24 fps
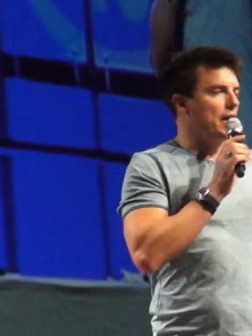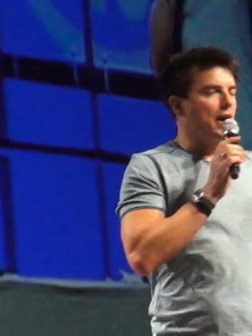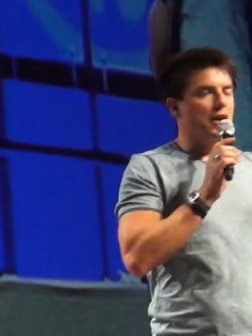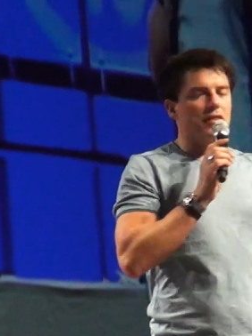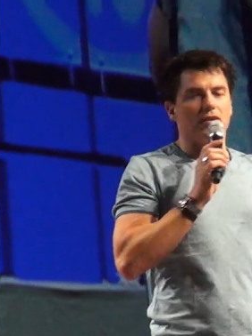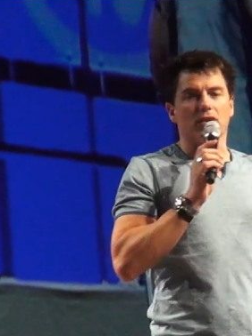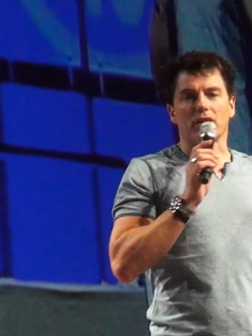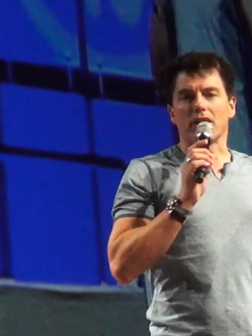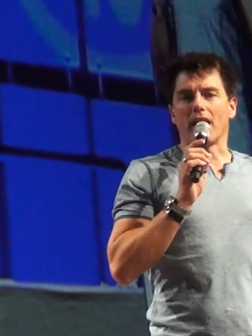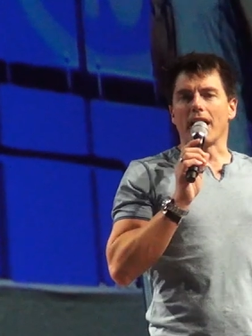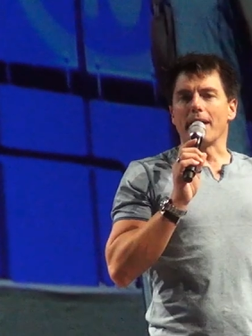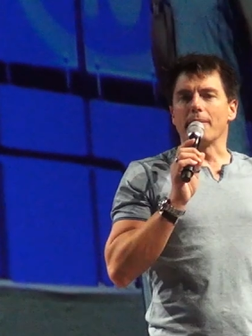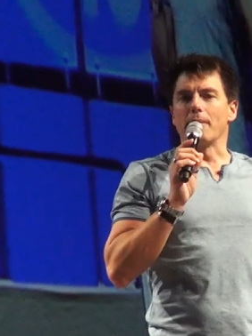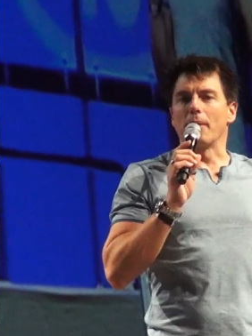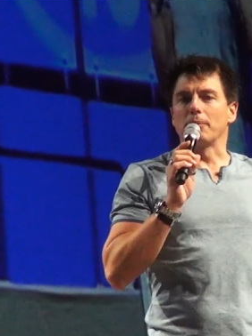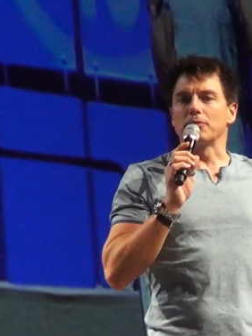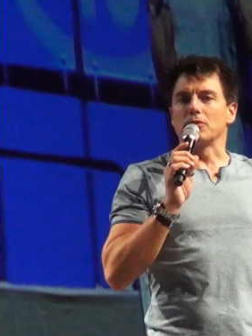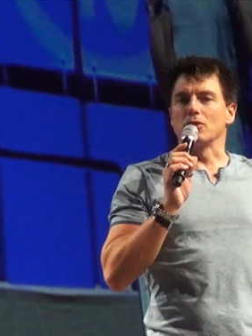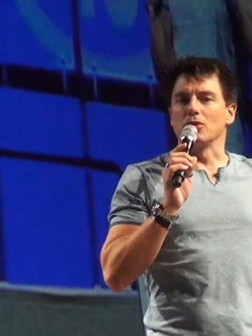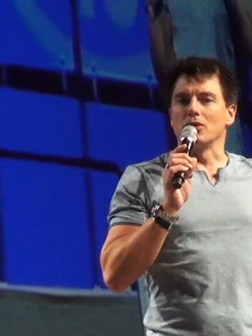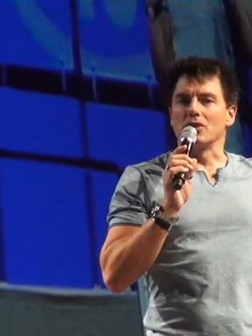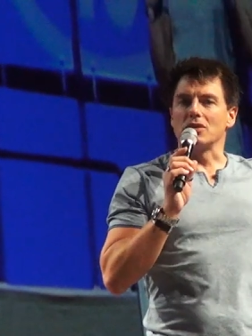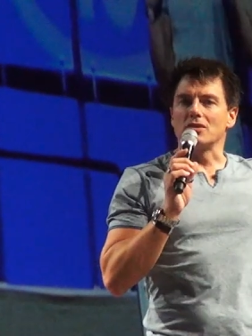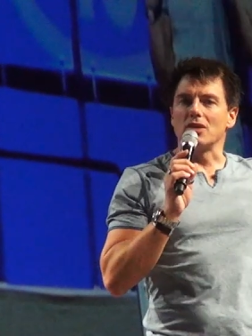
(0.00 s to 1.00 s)
father came
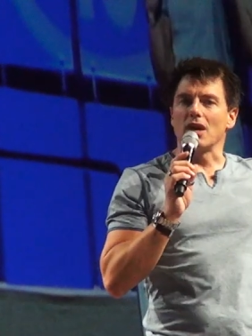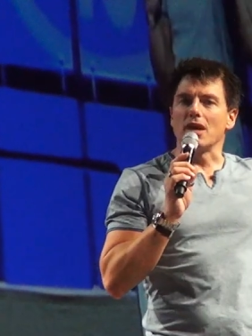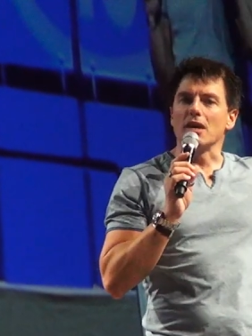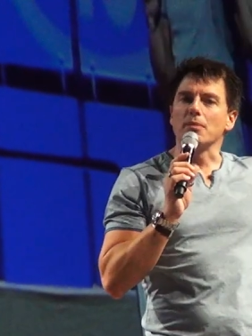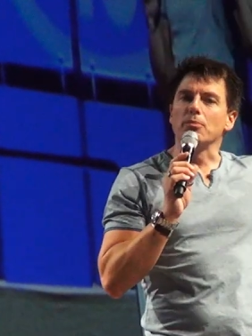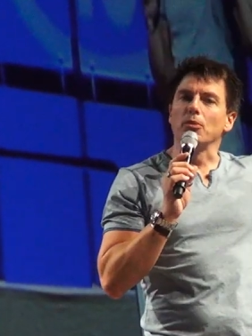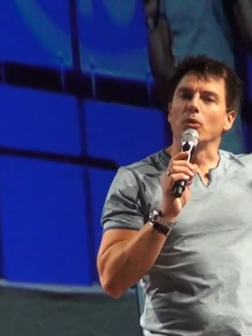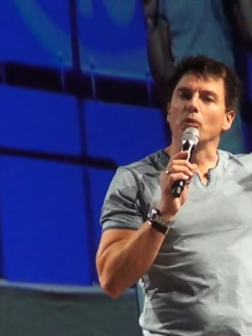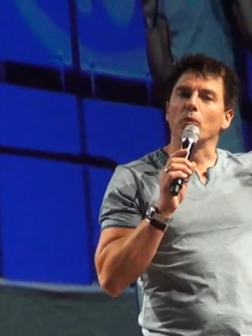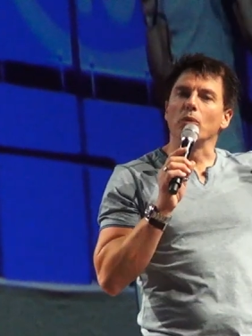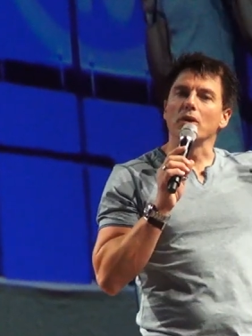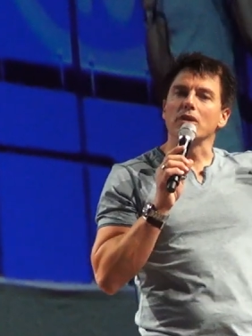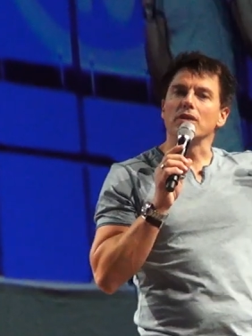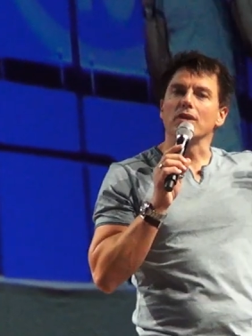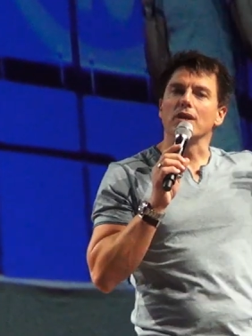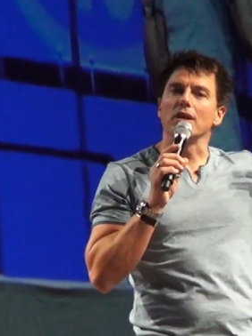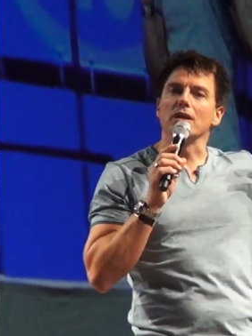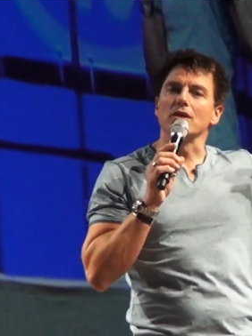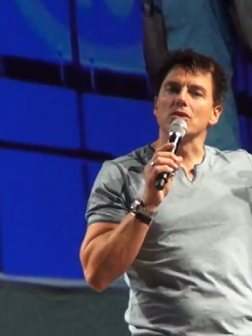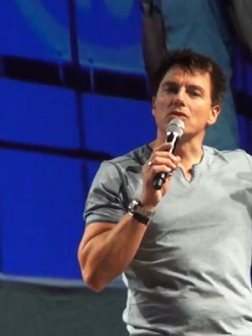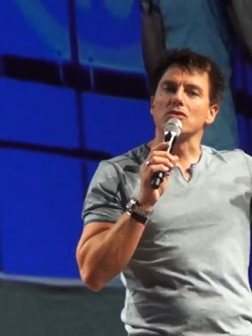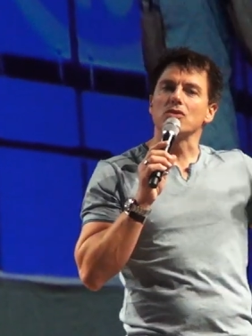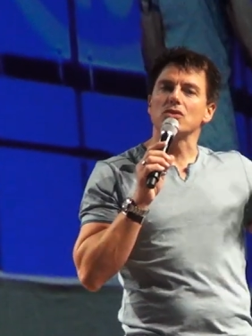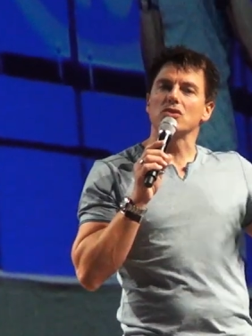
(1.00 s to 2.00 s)
up to the table with
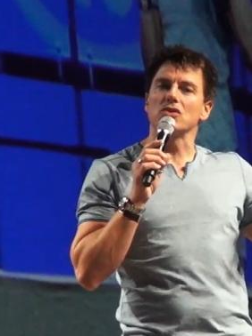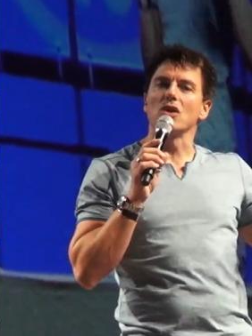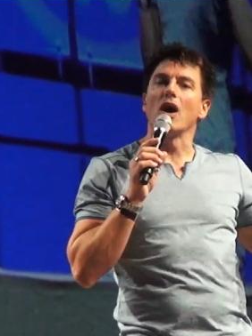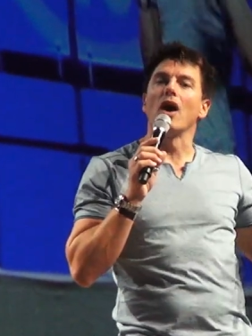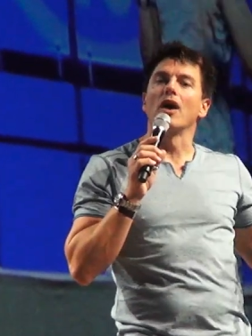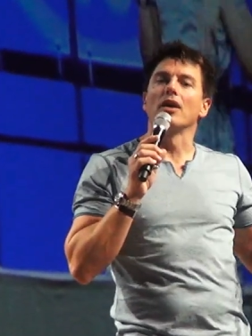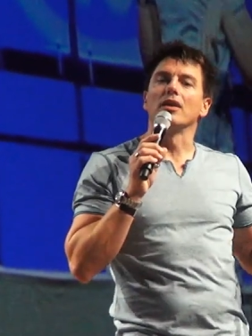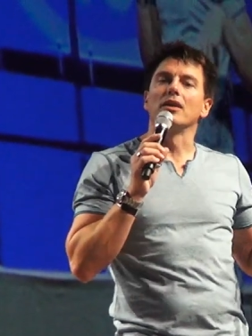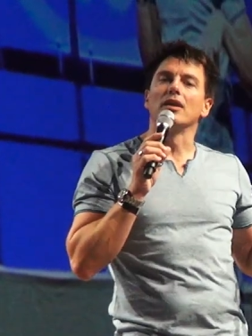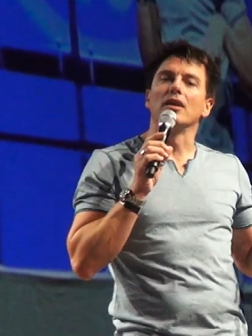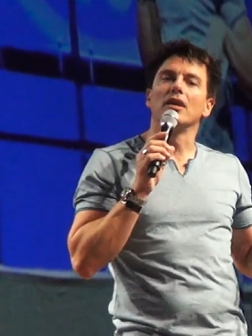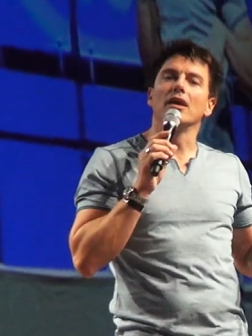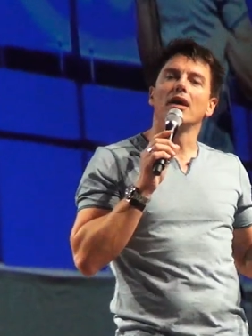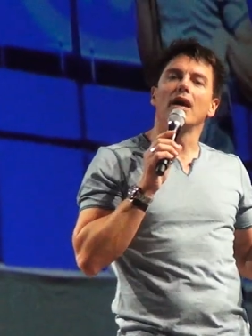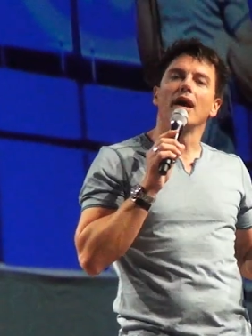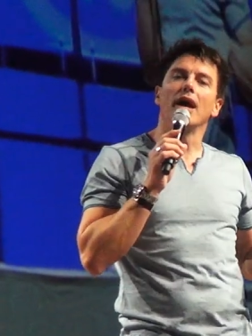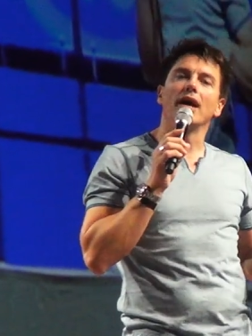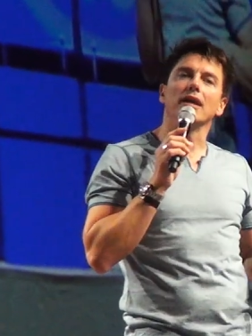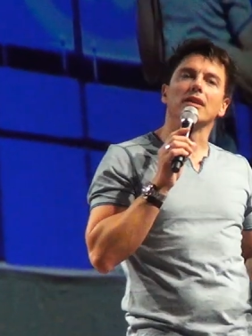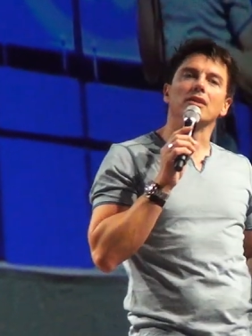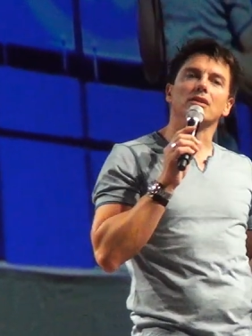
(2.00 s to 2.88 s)
his son,